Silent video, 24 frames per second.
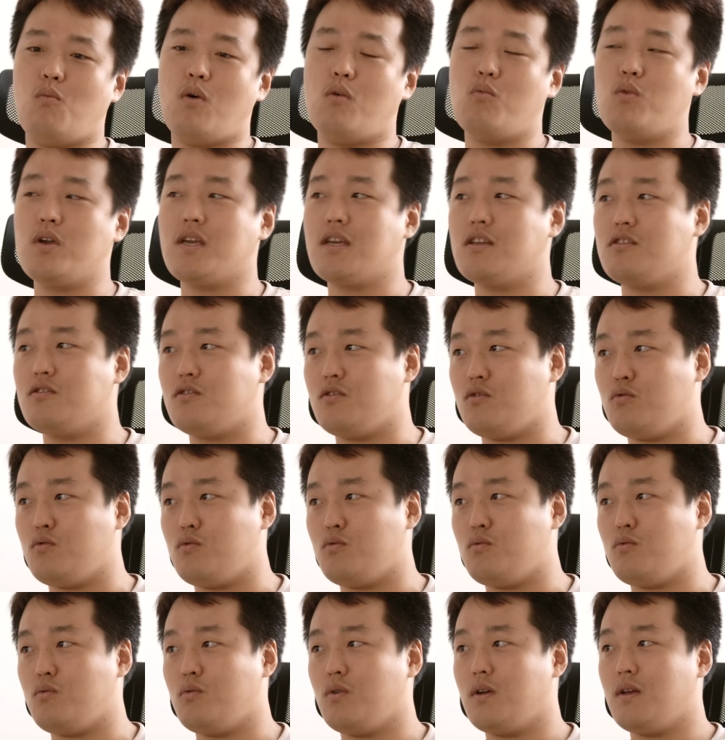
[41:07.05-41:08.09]
what we can
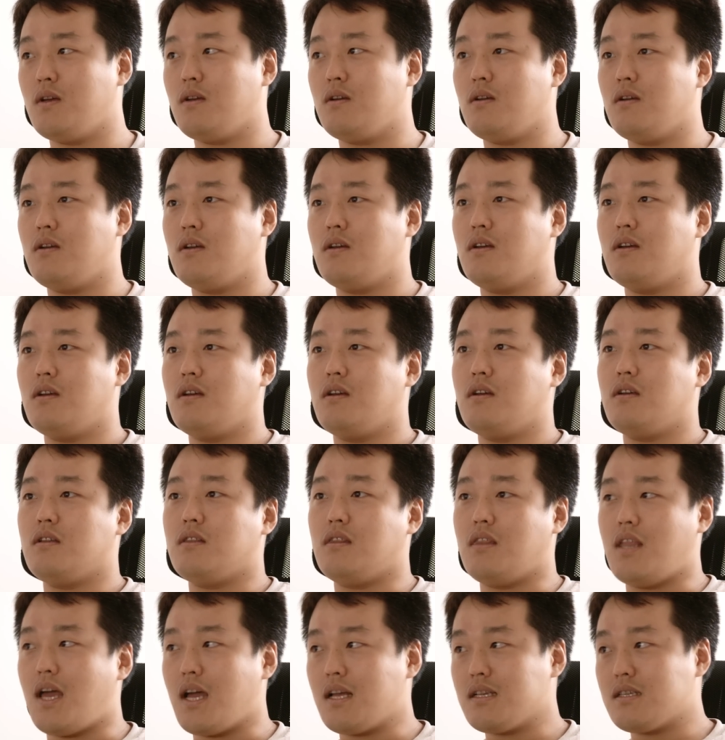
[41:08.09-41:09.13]
do
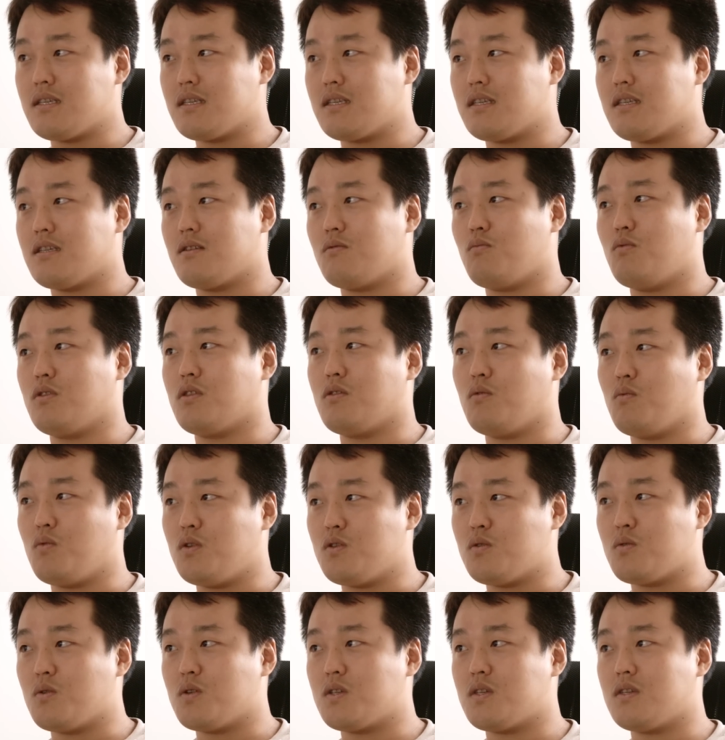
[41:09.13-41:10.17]
next with the
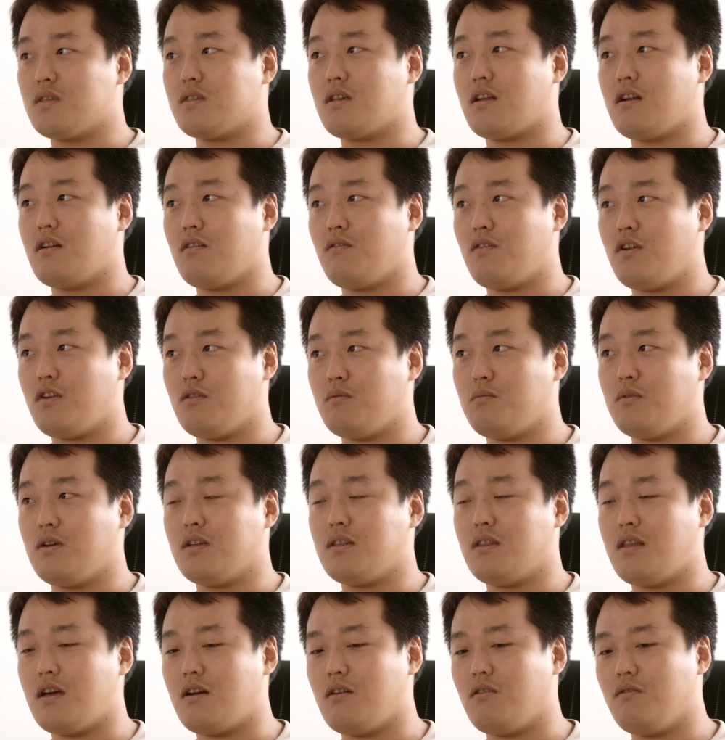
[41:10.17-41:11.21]
resources that are
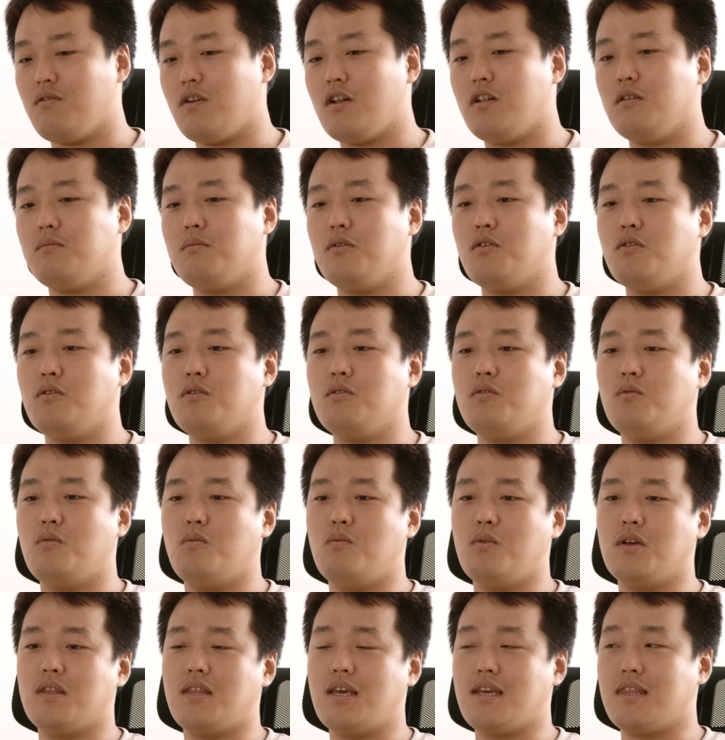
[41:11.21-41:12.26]
available
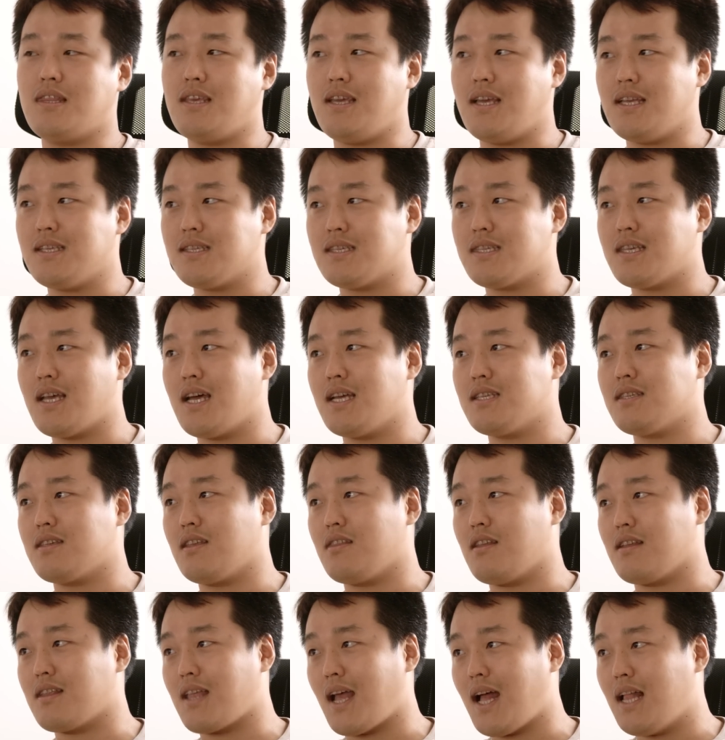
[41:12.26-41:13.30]
with like the insights
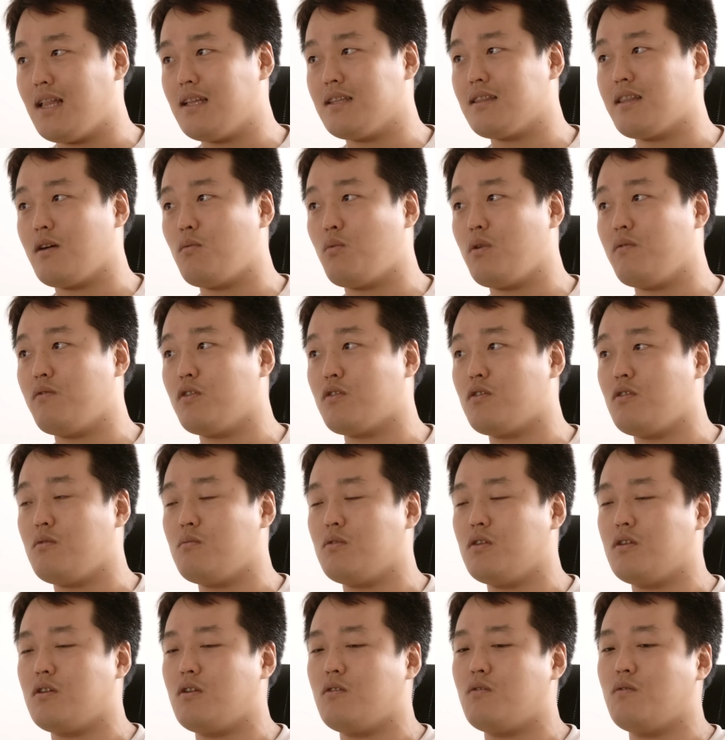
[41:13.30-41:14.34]
and the talent that we've
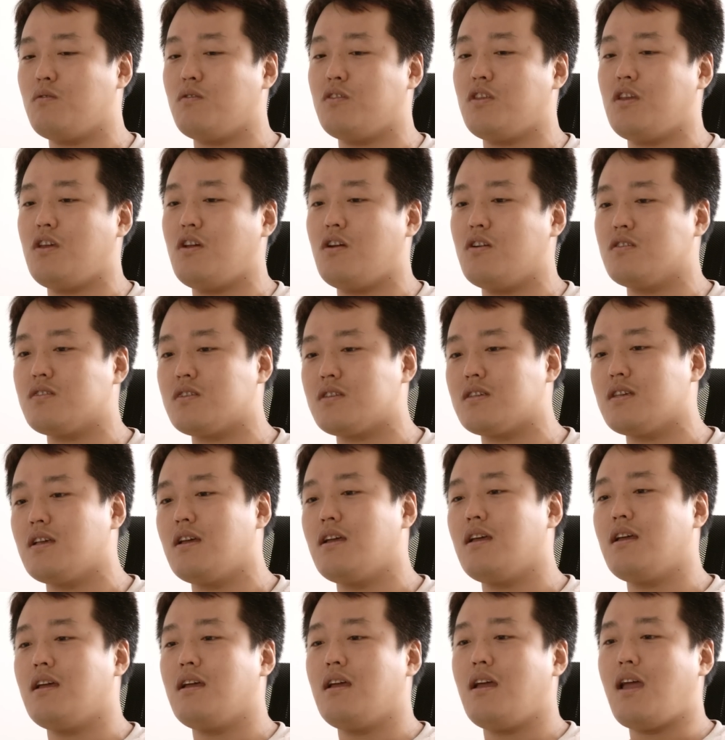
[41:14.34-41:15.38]
accumulated over the years.
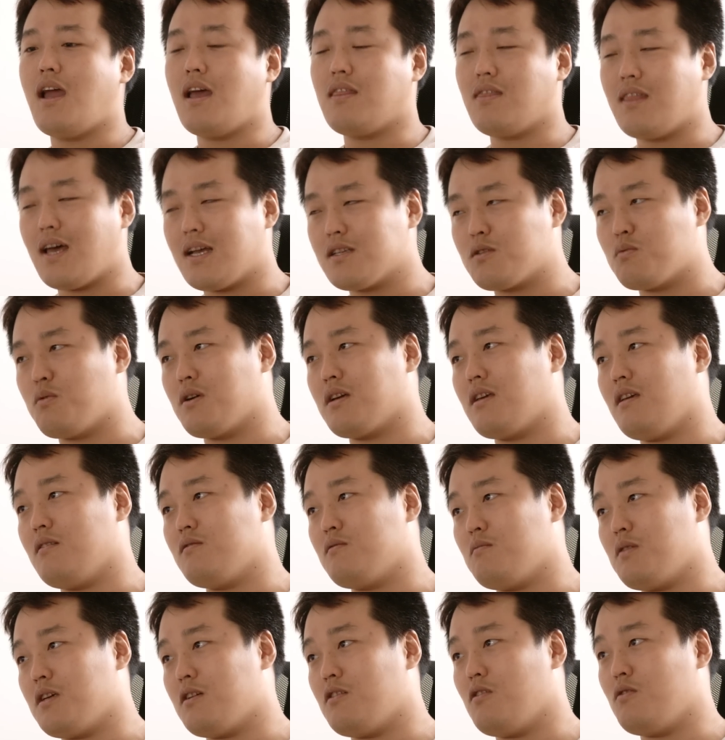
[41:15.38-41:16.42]
And that's what
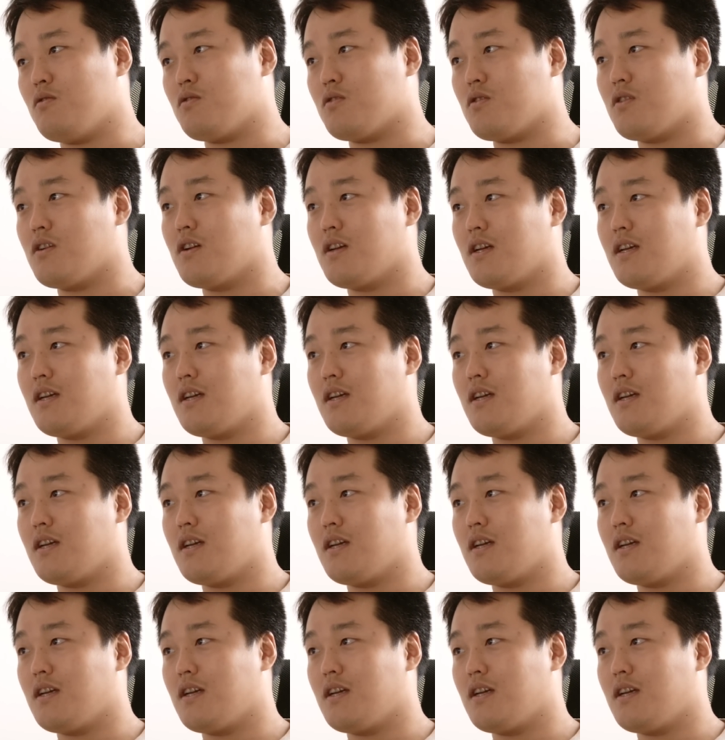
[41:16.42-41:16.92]
gives me closure.